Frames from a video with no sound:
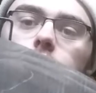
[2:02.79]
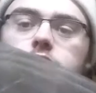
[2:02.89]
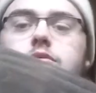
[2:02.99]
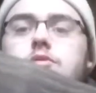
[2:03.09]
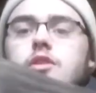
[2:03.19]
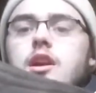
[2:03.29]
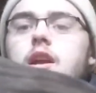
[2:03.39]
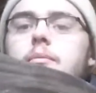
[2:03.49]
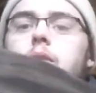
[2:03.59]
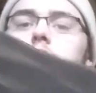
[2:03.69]
These ones are
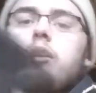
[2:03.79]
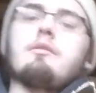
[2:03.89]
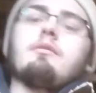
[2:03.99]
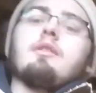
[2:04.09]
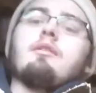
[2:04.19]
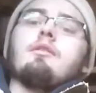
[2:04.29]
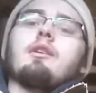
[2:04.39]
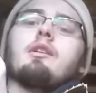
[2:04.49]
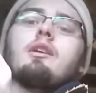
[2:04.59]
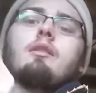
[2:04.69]
kind of muddy. Didn't really
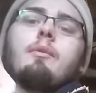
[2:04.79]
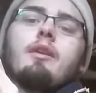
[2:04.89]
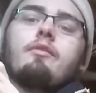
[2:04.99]
clean them